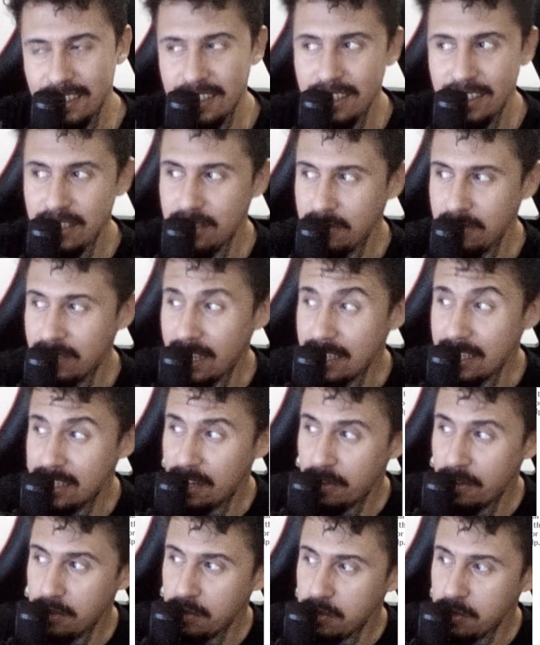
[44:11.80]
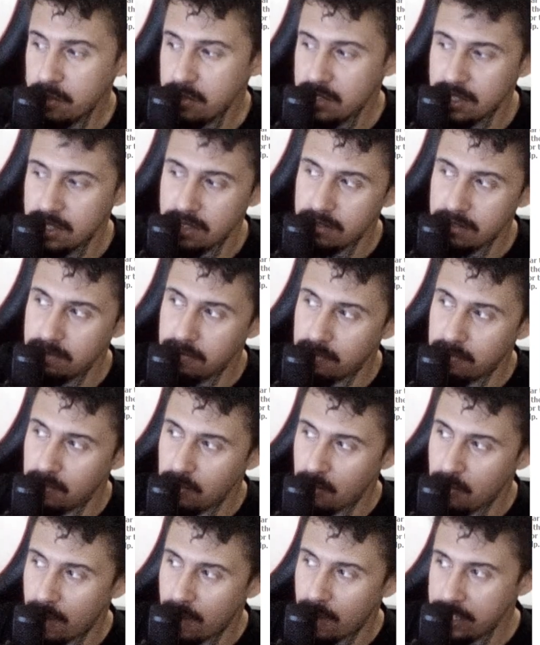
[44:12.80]
so that's how you use the
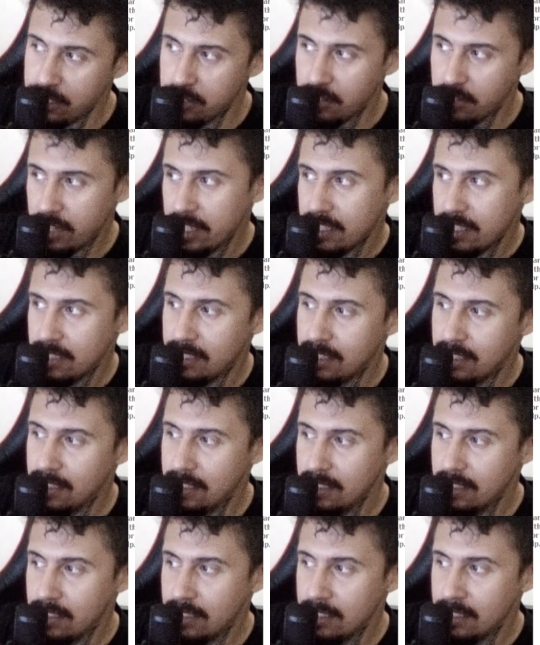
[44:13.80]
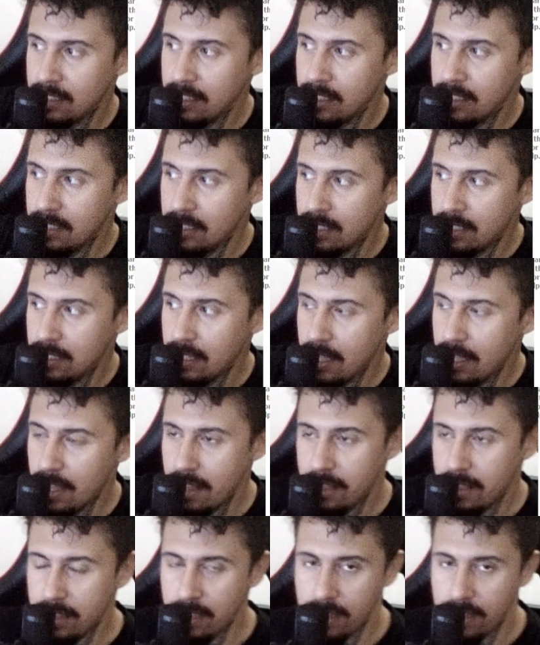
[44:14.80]
right join.
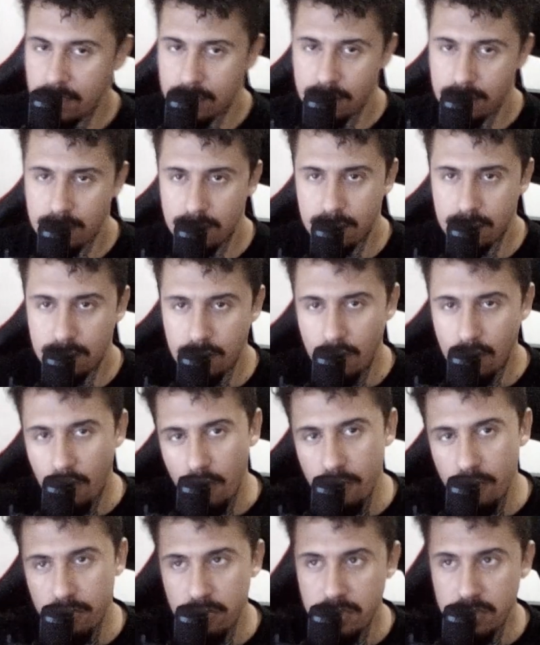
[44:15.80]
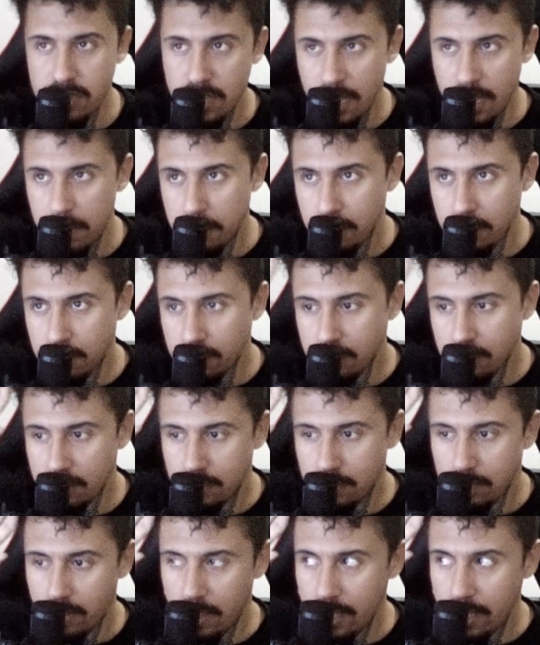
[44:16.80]
The authors table
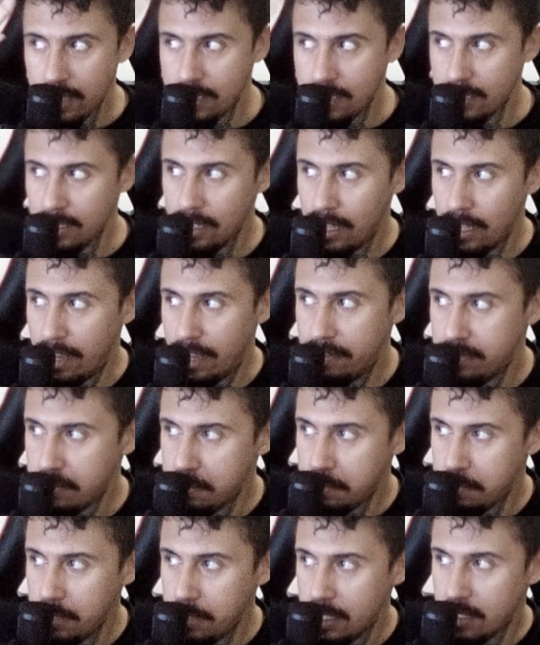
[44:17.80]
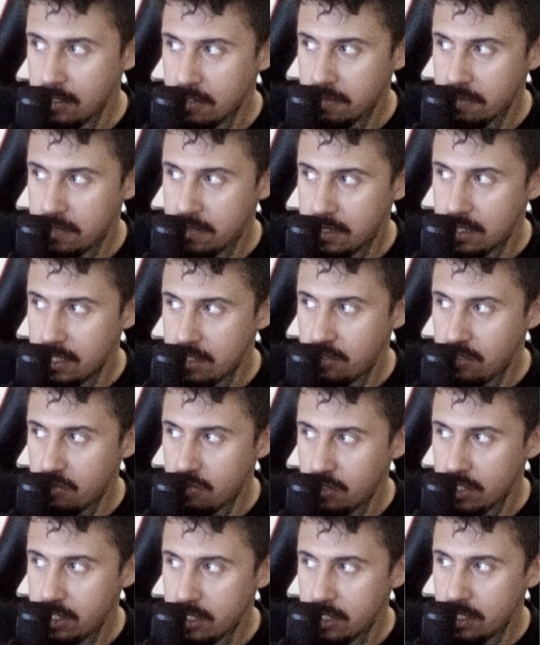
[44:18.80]
is in the left because of this
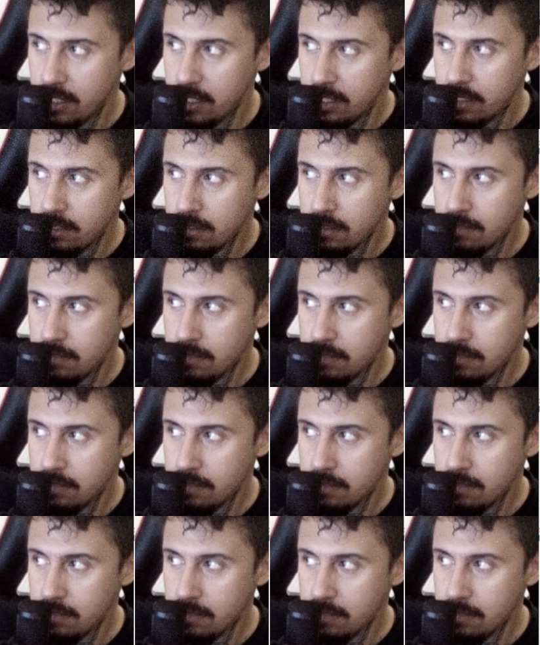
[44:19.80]
structure here.